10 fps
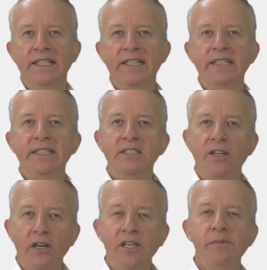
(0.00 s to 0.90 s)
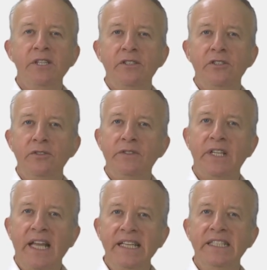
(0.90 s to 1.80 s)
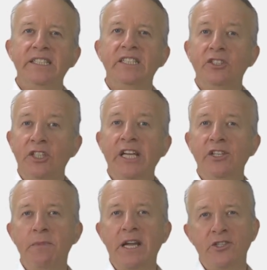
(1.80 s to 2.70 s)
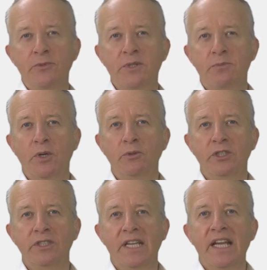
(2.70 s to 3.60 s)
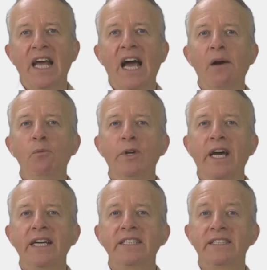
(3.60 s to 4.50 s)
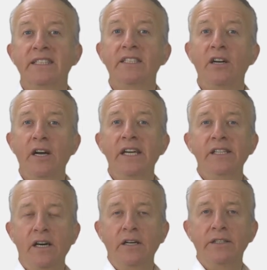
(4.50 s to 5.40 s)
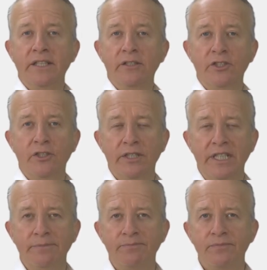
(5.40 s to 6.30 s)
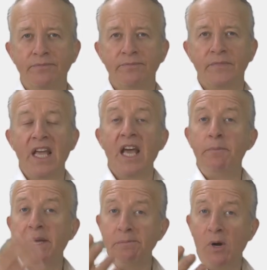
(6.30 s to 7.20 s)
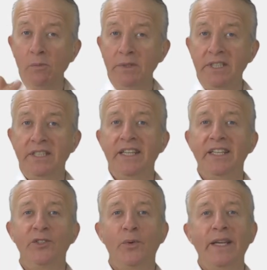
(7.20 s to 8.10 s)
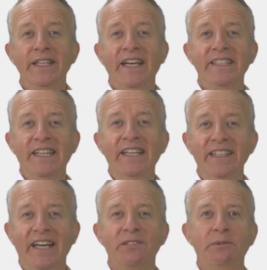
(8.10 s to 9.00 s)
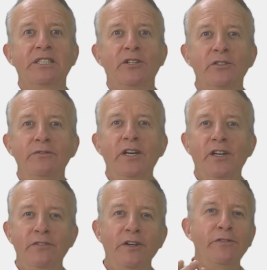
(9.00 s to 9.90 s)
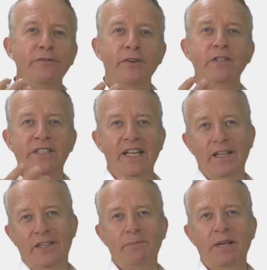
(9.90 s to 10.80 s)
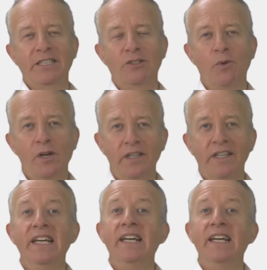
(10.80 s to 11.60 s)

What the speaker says: This document used the latest change management approaches and would act as a guide on their journey. A big moment in 2018 as we certified our very first Healthy Place to Work.